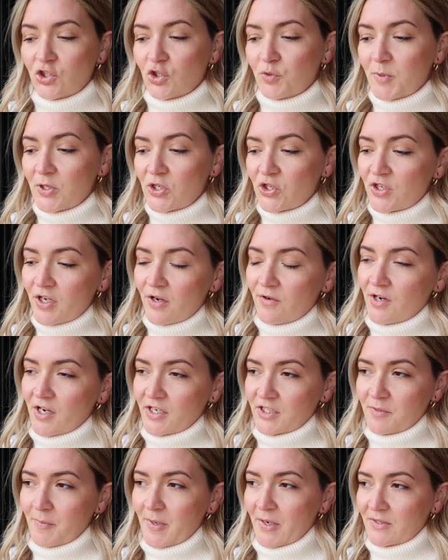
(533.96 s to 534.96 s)
just been so
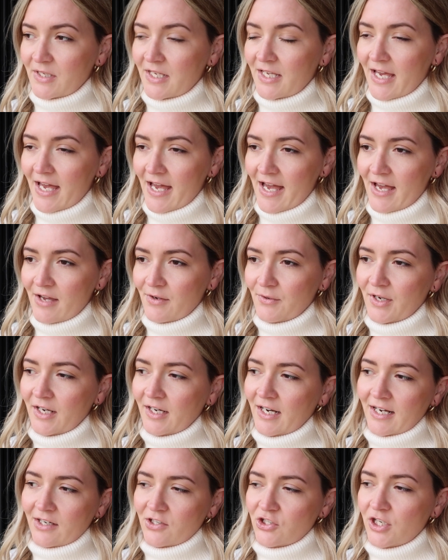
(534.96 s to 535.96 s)
nice to be able to get out and
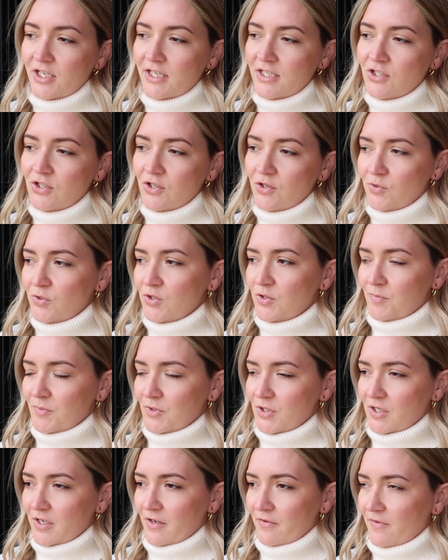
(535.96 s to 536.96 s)
actually do some
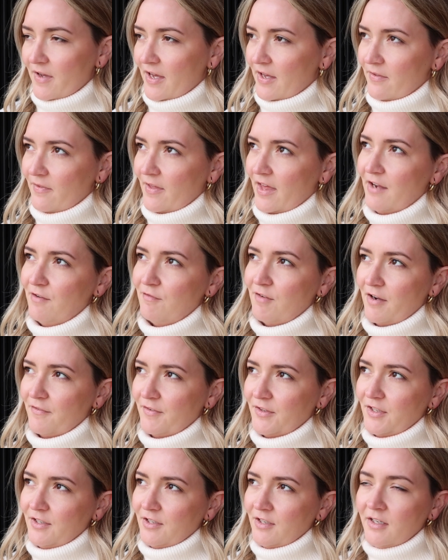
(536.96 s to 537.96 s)
stuff out there rather
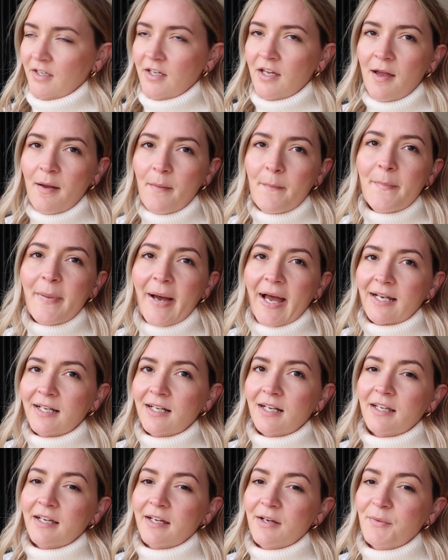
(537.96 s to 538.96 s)
than
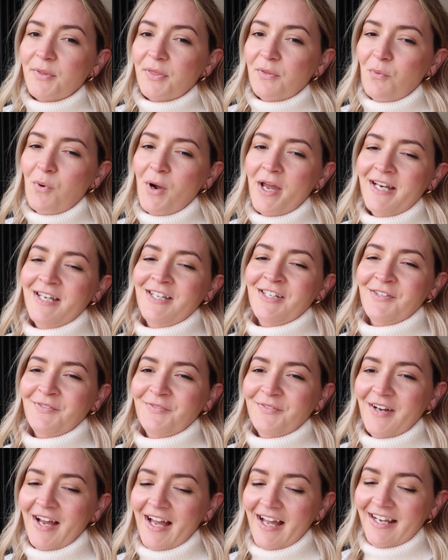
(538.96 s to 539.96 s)
battling with the wind and
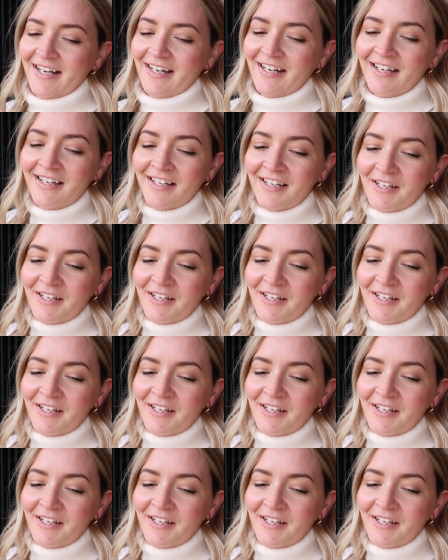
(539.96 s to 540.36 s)
rain.